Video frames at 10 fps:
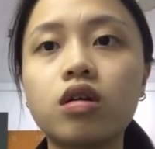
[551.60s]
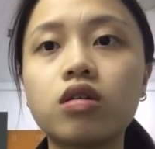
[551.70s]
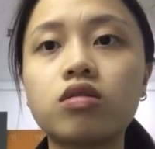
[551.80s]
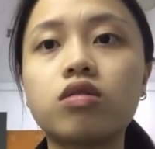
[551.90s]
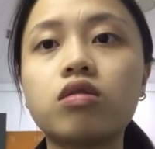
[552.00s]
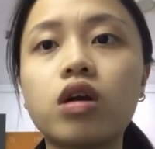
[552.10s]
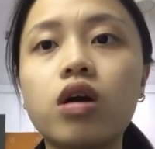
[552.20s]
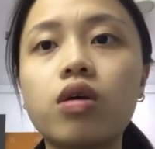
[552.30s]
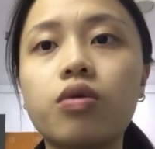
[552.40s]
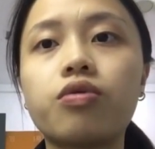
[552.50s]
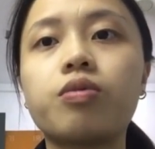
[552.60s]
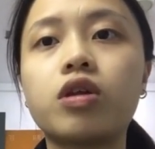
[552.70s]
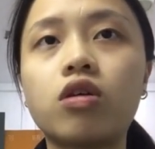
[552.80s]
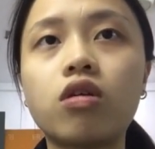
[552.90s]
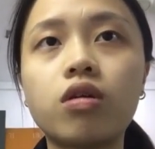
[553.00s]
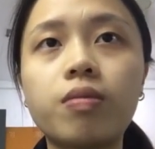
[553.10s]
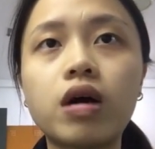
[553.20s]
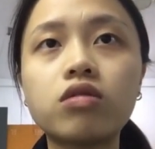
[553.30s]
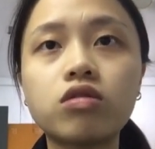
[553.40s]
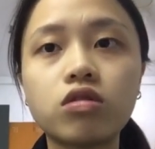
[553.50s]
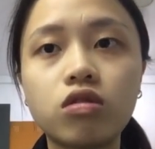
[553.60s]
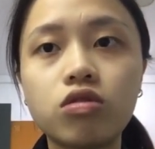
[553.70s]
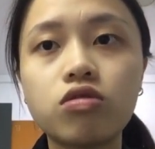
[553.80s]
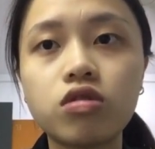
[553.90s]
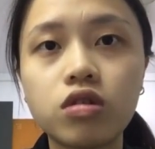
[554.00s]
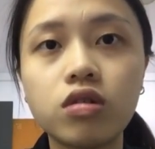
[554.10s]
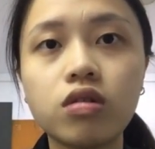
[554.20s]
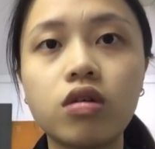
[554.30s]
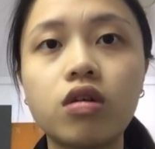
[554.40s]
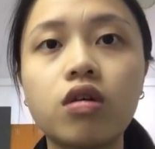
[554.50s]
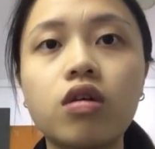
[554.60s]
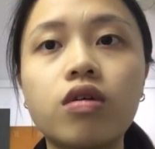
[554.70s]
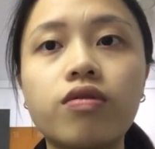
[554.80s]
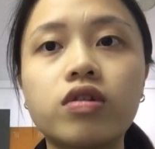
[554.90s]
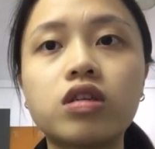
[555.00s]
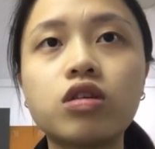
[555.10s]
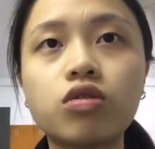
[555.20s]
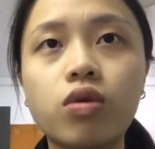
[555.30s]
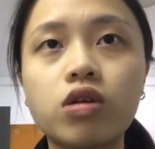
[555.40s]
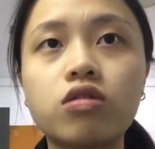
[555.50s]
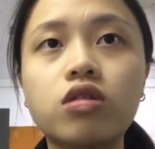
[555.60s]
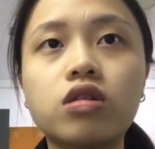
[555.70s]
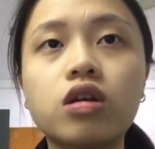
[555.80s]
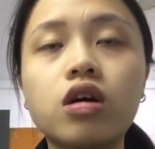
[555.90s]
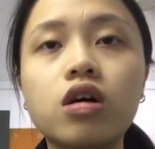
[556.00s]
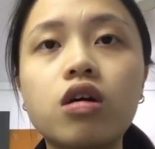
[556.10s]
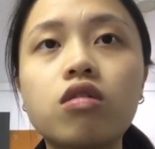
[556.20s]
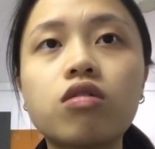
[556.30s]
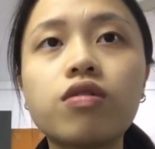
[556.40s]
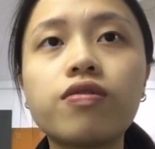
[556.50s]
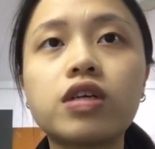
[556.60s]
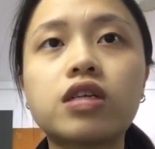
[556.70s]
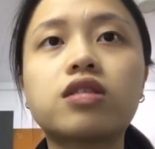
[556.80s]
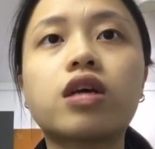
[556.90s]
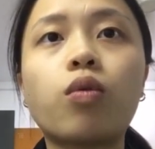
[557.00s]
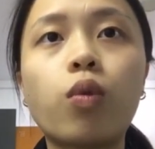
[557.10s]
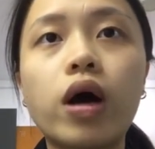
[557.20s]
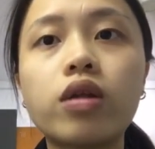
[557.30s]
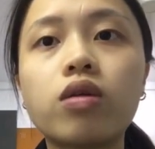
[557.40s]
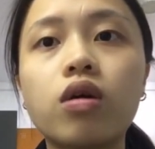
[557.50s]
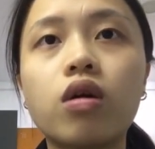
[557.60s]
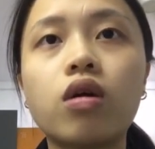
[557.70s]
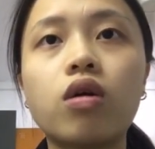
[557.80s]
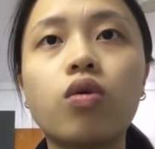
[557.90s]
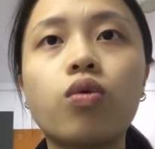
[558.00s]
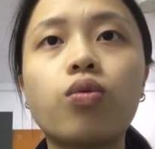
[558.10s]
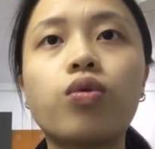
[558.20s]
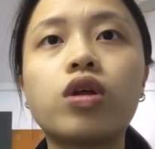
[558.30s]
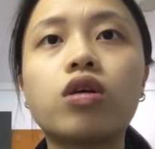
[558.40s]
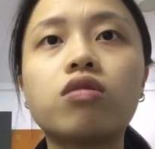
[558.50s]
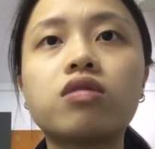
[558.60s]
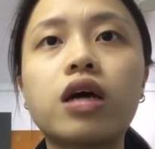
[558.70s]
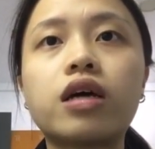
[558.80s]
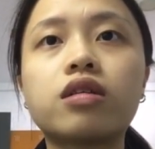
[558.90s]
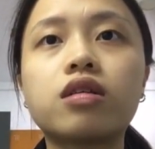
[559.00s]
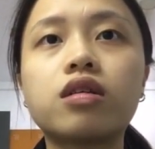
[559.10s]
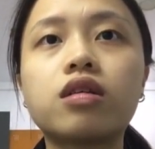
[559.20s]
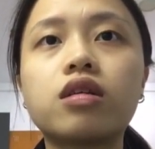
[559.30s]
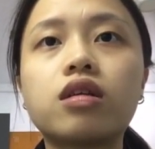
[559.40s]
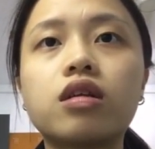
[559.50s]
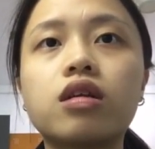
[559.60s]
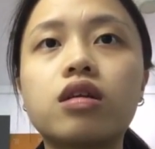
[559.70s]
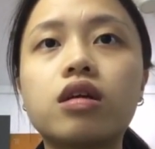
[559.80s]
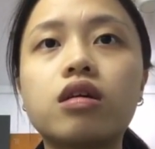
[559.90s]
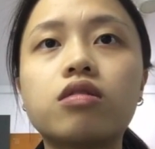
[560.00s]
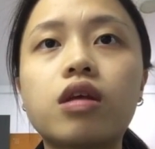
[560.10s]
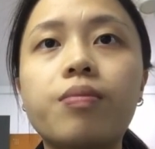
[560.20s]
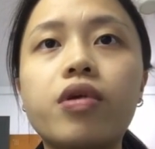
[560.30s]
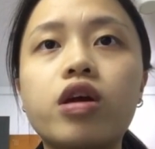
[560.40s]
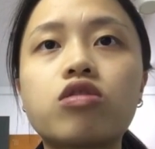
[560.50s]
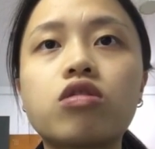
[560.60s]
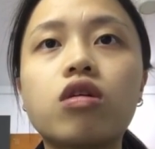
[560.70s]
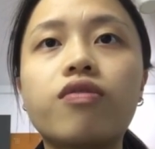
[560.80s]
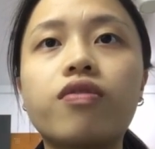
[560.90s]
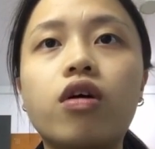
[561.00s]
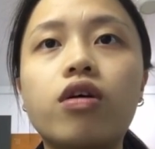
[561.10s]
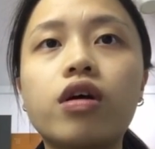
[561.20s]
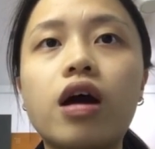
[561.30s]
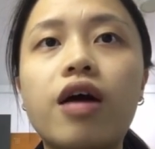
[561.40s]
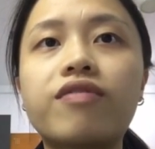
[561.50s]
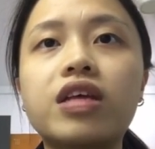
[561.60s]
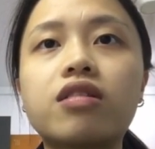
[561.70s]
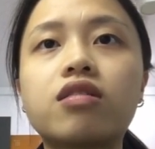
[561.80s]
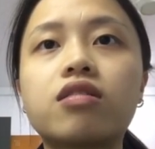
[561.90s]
So now I will be talking about the solution for this question. So for the step 1, we know that the temperature of oil after